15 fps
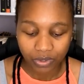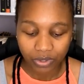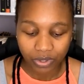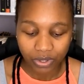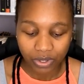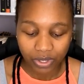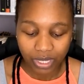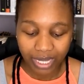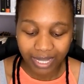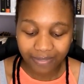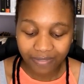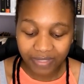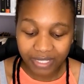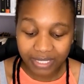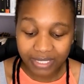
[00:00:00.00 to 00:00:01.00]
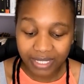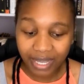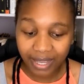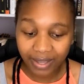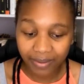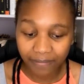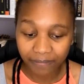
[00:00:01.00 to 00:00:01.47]
At this
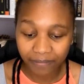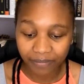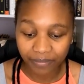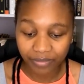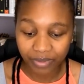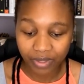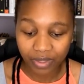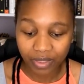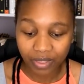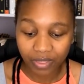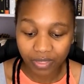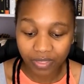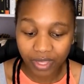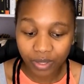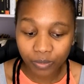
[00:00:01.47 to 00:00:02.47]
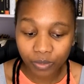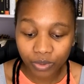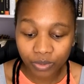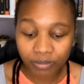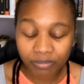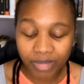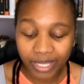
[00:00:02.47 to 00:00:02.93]
time, they will
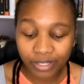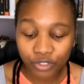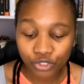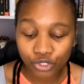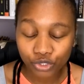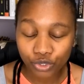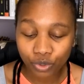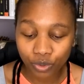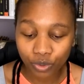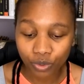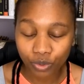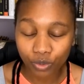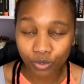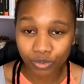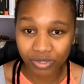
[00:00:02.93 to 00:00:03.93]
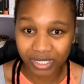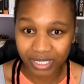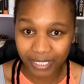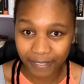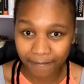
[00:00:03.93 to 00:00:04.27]
make sure, Uguti,